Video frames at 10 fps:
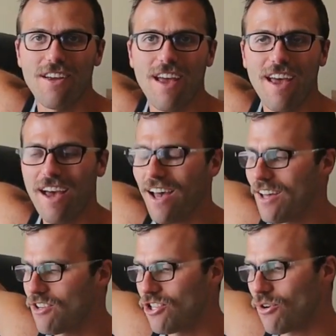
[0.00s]

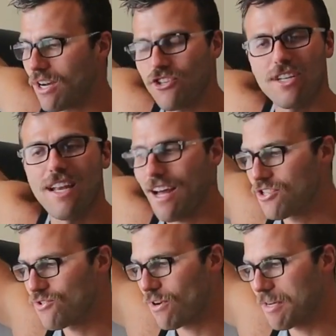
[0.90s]
And, you know, not
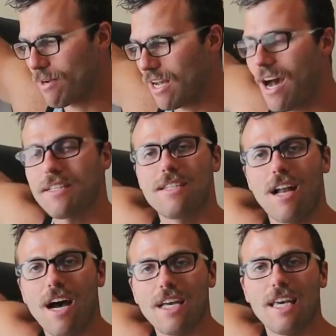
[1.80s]
just running, but constant
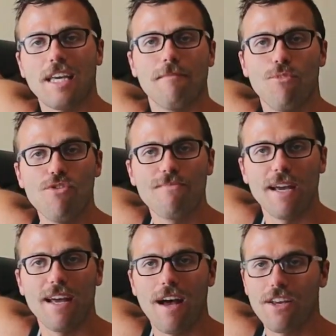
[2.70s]
hiking and
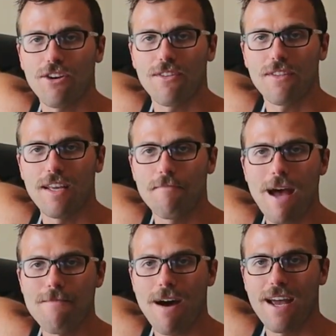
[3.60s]
movement. You know, in
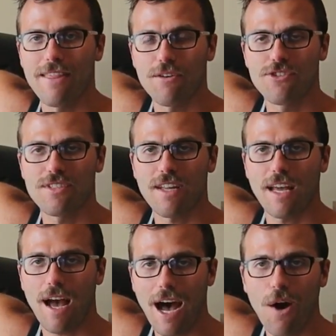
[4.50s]
my mind, that was just
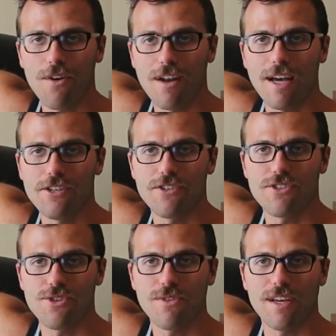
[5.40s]
like, how did I
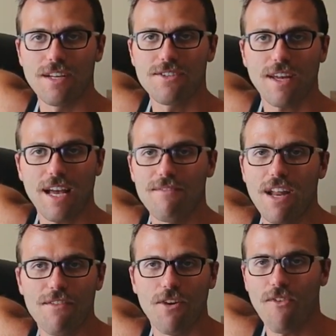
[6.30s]
just do this? Like, I've
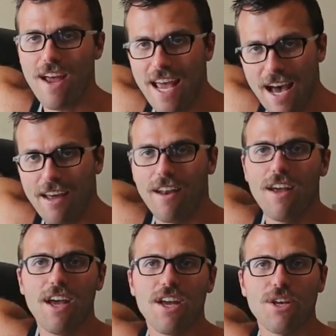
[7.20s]
never ran,
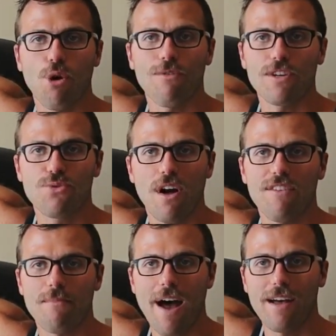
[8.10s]
you know, over
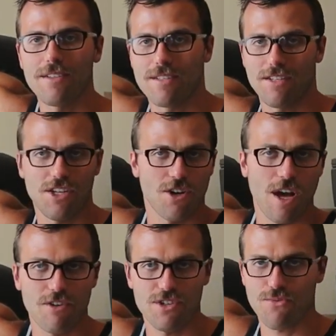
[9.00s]
12 miles. And, you know,
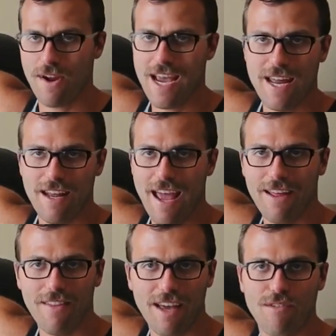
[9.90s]
I just ran and
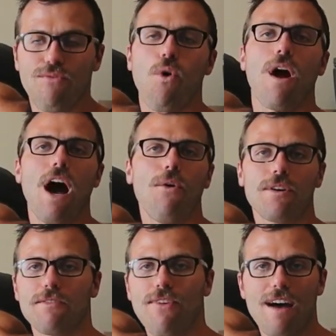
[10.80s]
had like
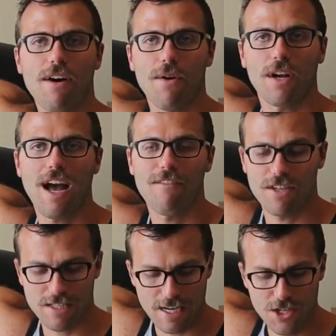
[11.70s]
5-hour
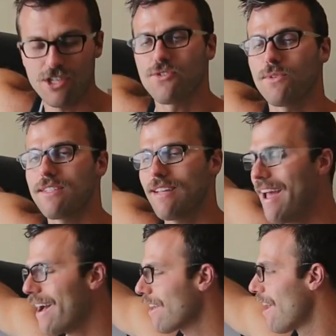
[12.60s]
conversations with
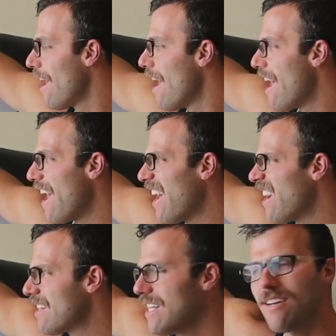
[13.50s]
Zach.
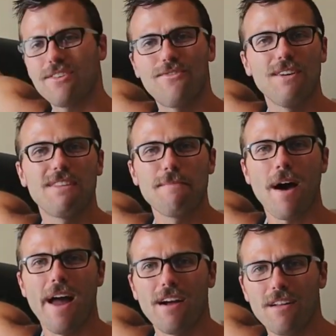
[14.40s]
And he does 50
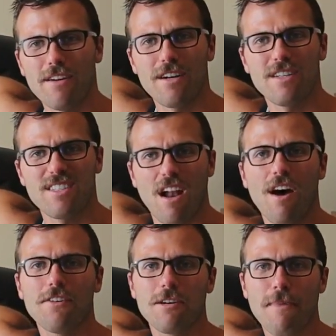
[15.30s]
milers and
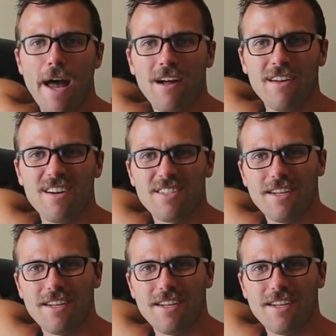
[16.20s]
100 milers.